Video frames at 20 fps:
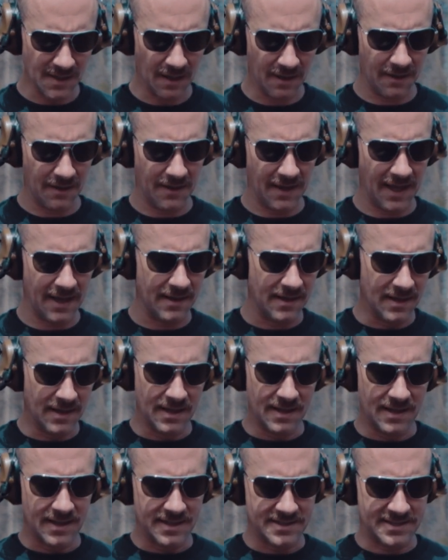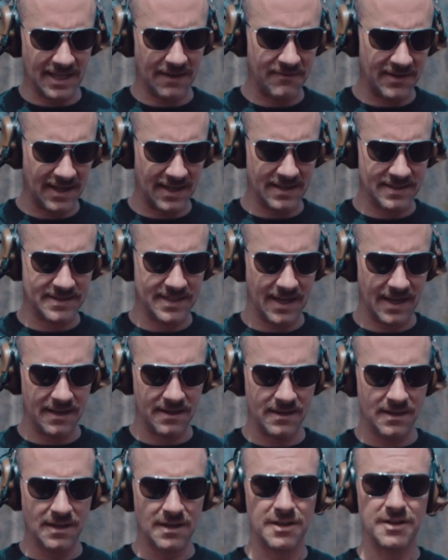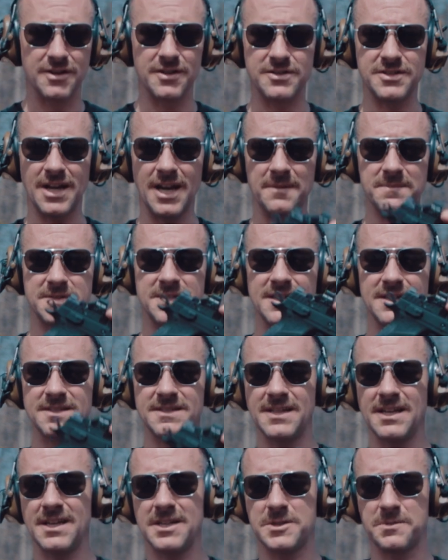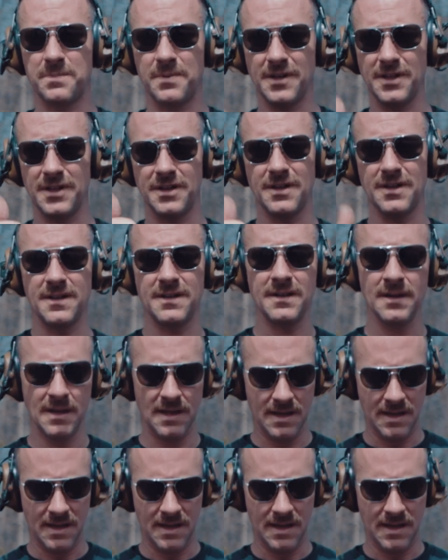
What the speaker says: Other than that, 7 out of 10. Good job, CZ. It's pretty good.